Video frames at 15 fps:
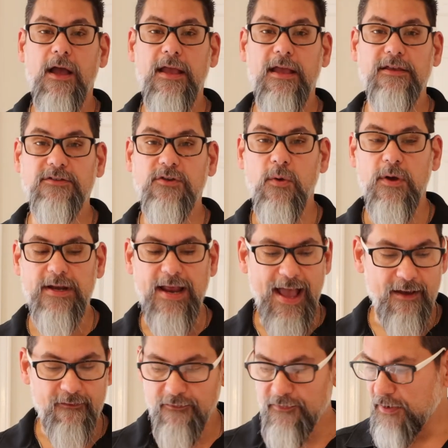is going to
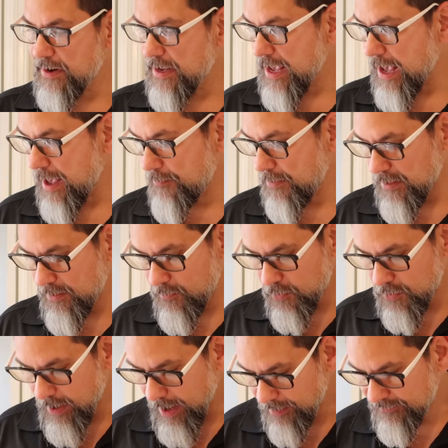have very
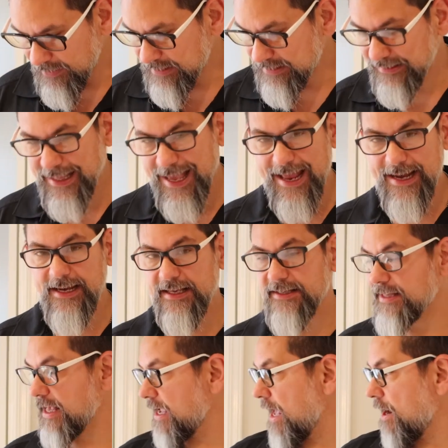common to have these
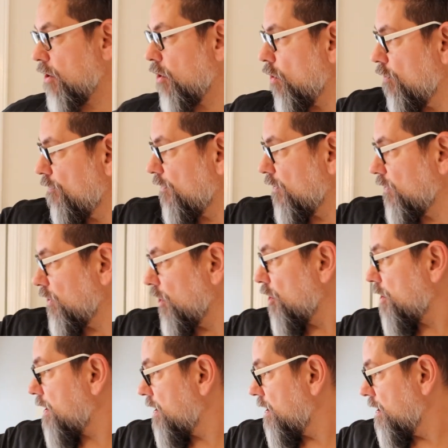landings that kind of
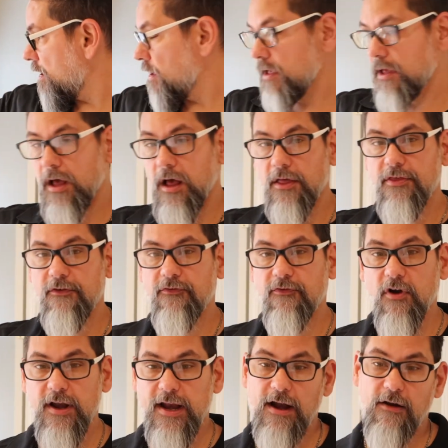overlook the
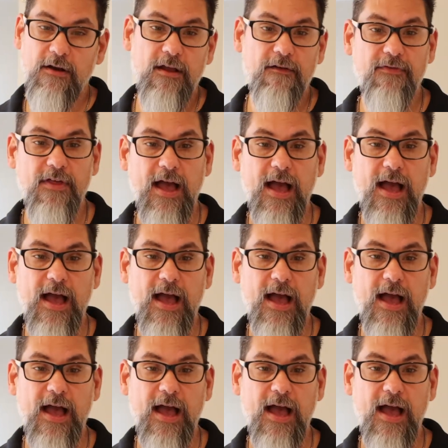front area of the